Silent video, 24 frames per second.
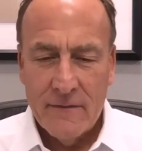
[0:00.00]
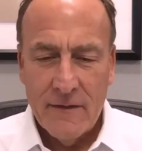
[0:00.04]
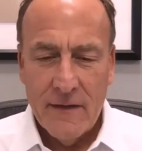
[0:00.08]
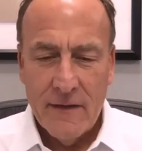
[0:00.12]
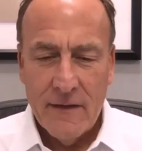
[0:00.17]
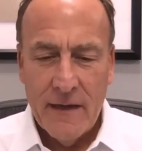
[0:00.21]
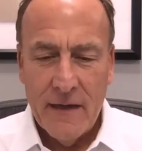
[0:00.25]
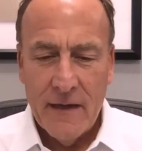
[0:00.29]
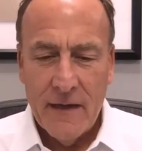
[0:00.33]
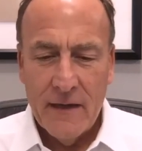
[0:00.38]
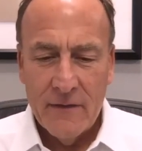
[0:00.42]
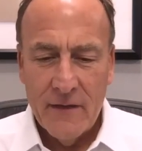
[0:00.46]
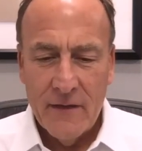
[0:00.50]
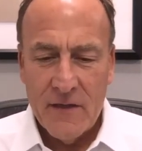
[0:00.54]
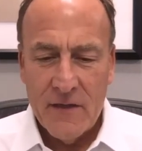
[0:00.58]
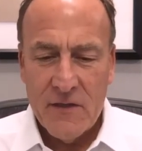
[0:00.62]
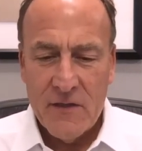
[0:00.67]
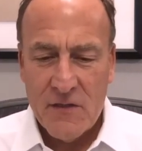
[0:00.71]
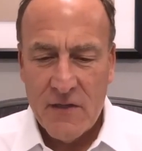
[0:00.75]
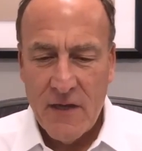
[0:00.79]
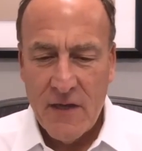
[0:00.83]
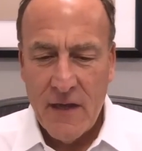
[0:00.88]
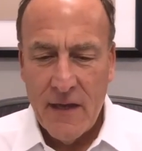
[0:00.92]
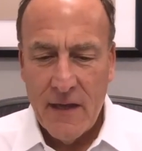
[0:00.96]
And
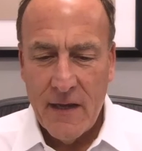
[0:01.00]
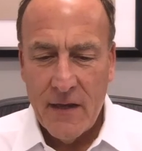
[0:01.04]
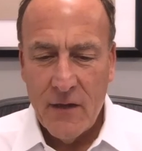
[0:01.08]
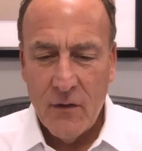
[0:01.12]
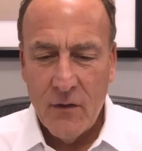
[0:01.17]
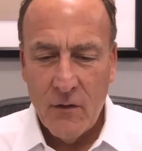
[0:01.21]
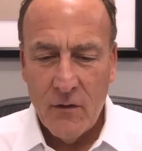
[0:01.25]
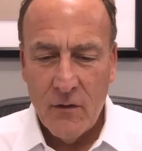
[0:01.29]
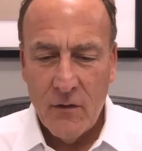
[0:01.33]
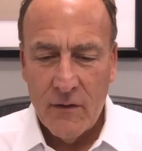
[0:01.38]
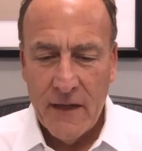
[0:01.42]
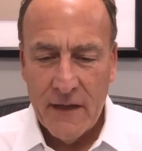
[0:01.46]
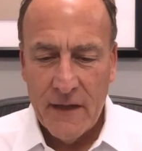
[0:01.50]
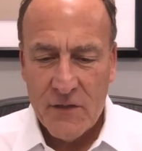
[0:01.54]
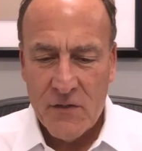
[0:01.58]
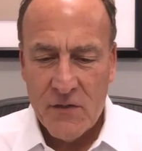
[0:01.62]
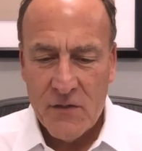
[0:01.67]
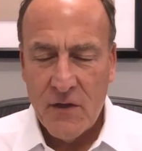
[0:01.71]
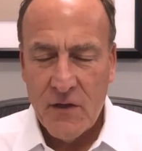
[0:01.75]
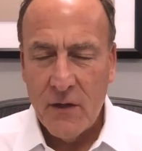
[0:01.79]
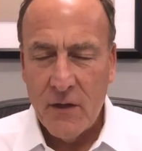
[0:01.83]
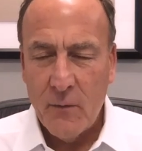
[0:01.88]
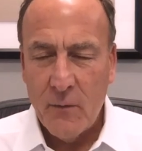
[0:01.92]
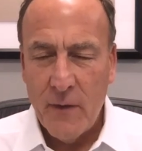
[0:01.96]
let's say your
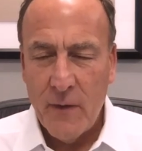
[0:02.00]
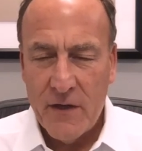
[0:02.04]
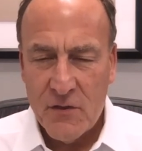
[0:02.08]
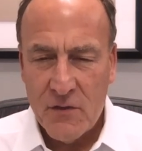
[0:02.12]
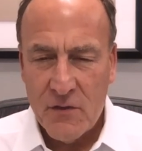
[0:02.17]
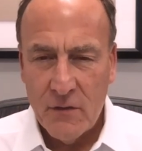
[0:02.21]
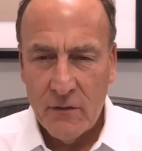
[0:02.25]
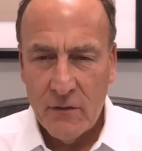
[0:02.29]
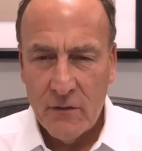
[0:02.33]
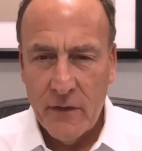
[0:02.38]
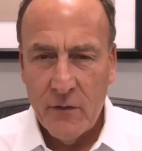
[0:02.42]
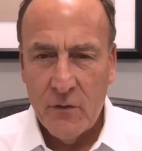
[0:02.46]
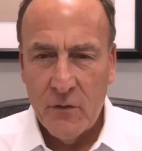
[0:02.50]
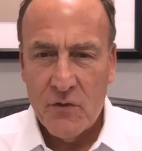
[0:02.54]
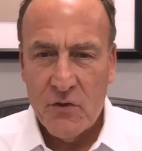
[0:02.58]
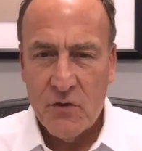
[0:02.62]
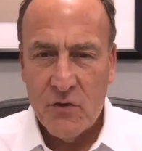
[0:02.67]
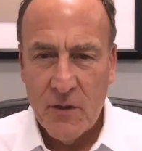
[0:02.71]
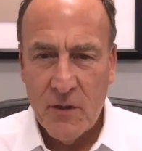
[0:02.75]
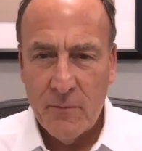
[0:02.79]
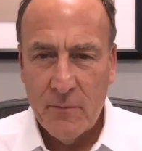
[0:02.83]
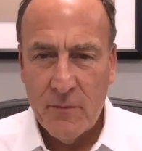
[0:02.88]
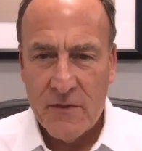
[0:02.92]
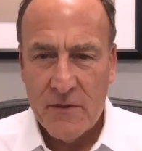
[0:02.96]
next generation of
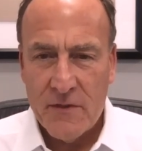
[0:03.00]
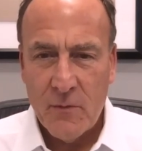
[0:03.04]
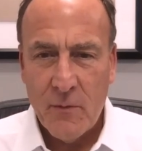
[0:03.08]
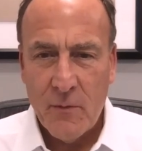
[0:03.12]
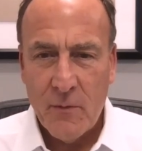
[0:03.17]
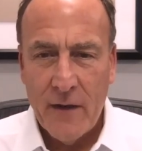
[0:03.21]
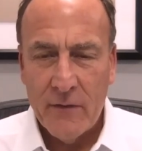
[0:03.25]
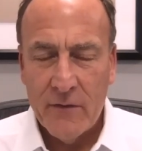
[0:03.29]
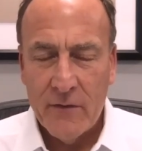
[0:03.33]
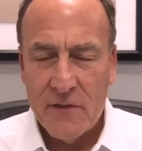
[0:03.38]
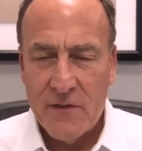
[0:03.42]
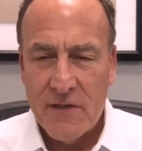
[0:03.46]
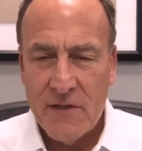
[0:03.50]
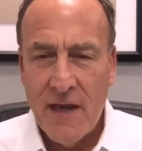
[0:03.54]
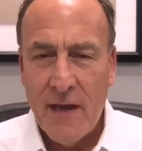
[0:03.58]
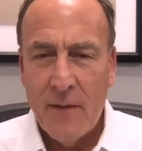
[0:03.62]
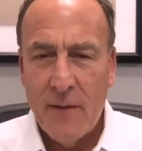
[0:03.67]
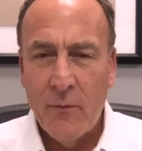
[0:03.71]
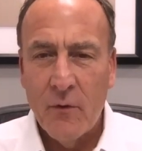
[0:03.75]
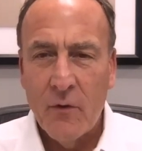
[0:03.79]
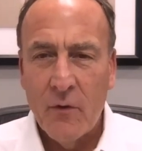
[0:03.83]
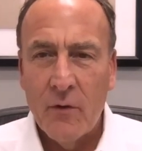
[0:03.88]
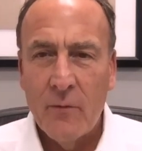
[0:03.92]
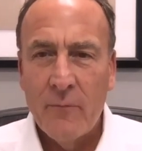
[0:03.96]
leadership is around the
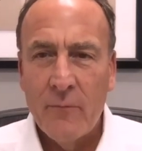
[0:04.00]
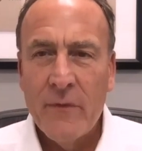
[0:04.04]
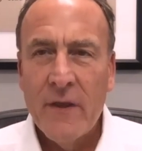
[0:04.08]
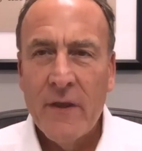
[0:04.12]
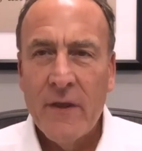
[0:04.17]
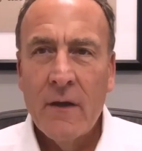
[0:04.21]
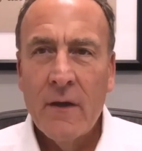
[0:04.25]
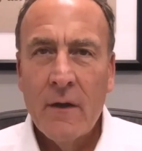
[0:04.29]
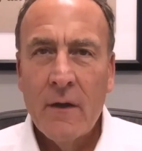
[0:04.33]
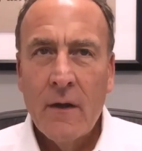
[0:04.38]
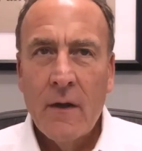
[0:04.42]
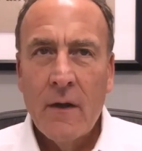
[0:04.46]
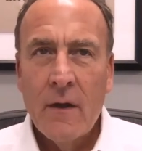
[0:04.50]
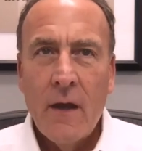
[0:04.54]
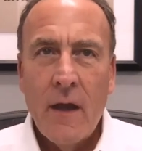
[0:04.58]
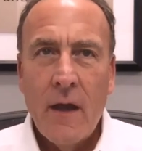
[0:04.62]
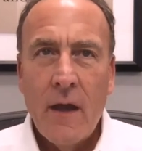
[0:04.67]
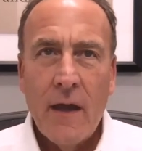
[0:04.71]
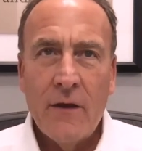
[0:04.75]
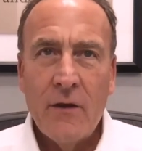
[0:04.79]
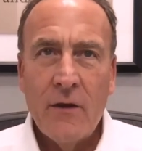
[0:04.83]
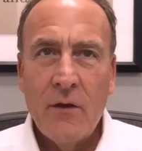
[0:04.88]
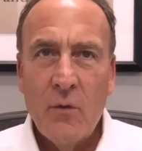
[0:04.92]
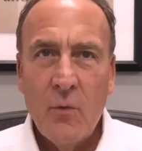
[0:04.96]
table
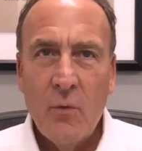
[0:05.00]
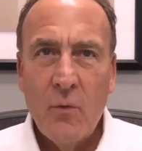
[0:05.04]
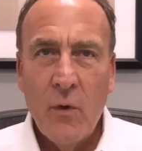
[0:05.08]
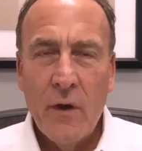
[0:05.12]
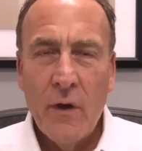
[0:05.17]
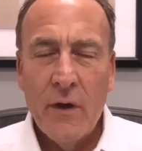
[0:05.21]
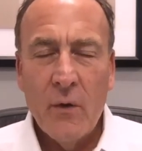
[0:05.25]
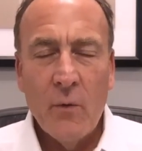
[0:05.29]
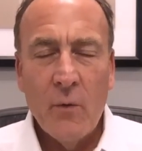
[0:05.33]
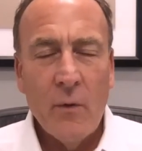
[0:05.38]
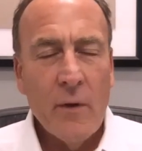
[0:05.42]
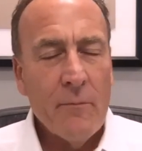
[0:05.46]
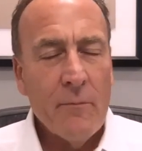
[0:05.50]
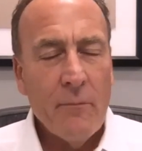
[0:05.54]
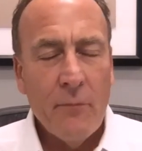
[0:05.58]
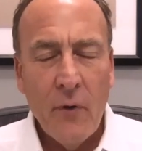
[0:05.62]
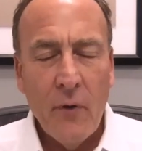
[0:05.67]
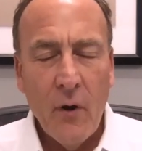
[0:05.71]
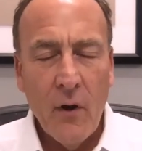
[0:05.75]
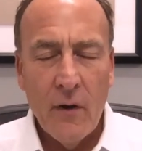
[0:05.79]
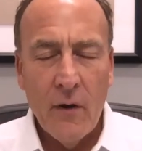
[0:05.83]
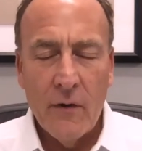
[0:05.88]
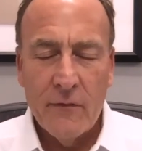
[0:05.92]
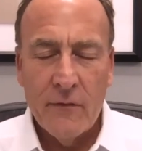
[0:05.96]
and you want to
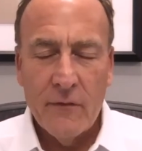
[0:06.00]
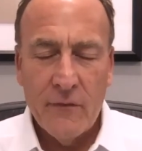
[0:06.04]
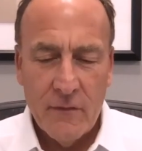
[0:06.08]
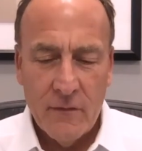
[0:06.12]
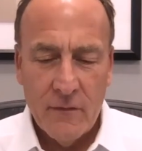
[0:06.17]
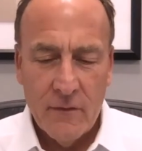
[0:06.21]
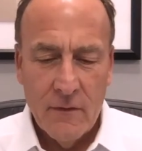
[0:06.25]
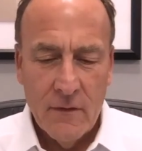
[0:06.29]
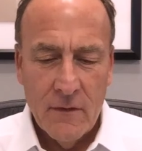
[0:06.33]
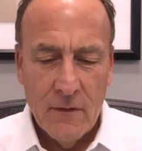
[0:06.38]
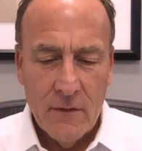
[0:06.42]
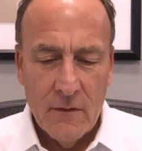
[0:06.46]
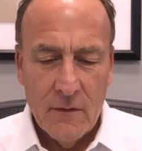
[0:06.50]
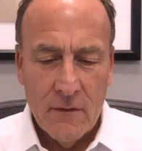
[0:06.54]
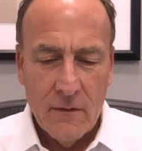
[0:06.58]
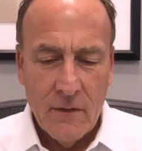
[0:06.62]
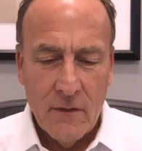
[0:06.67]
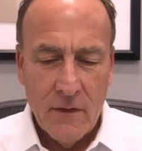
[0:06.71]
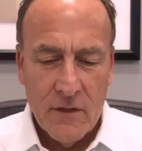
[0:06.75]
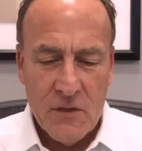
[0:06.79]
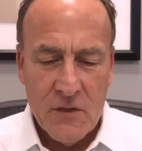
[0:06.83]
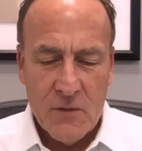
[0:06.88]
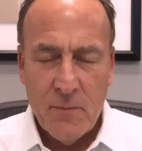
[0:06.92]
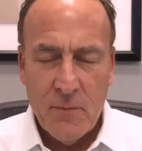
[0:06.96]
impart
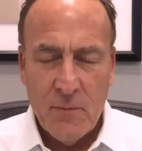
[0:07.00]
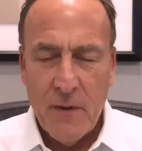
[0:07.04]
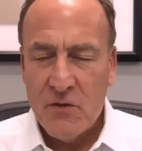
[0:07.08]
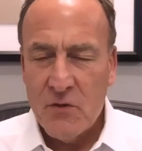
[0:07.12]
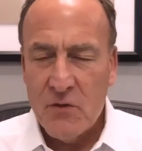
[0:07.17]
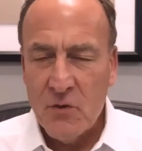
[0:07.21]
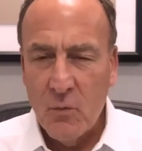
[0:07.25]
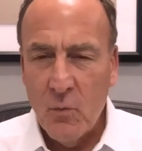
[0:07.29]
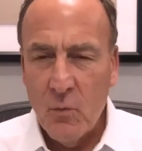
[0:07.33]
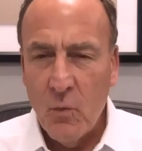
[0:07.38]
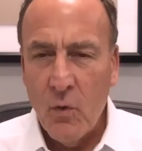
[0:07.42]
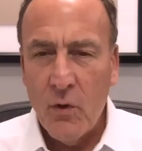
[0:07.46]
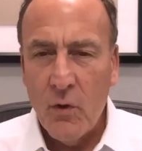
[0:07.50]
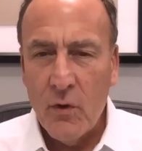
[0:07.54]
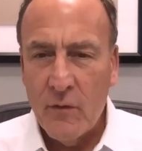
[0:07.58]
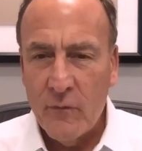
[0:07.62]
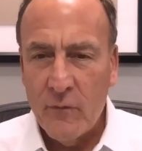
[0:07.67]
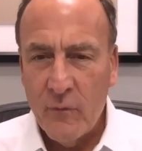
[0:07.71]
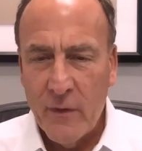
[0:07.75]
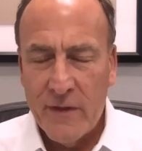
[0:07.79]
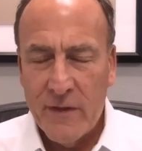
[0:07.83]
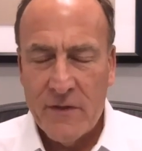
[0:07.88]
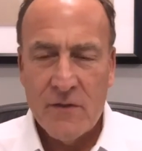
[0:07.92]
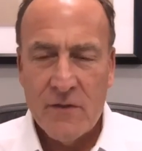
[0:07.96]
a special word
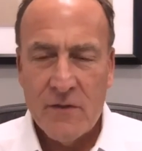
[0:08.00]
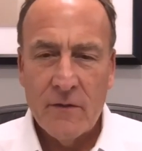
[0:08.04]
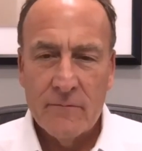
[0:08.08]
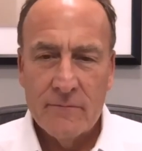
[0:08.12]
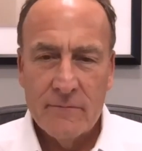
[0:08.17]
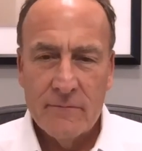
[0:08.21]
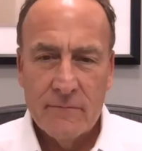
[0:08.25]
of wisdom,